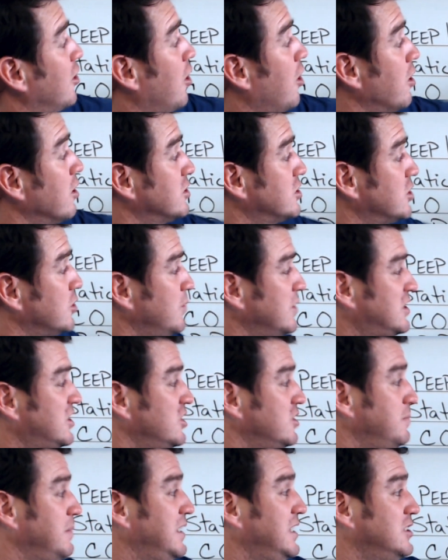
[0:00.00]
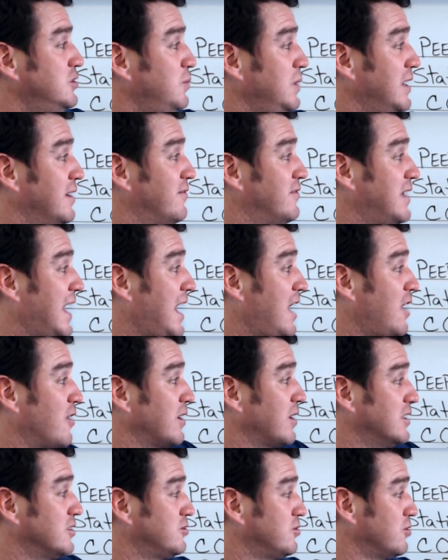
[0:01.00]
larger, which is, means we have
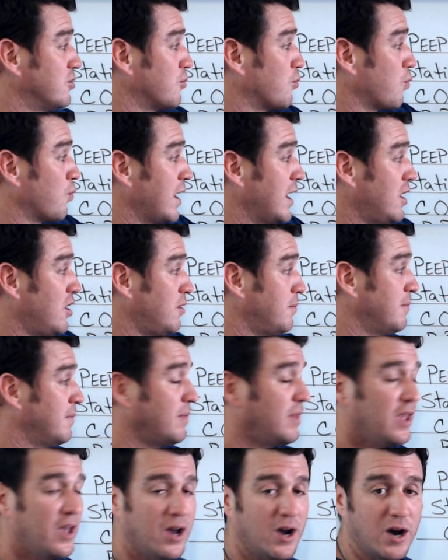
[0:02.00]
now entered a realm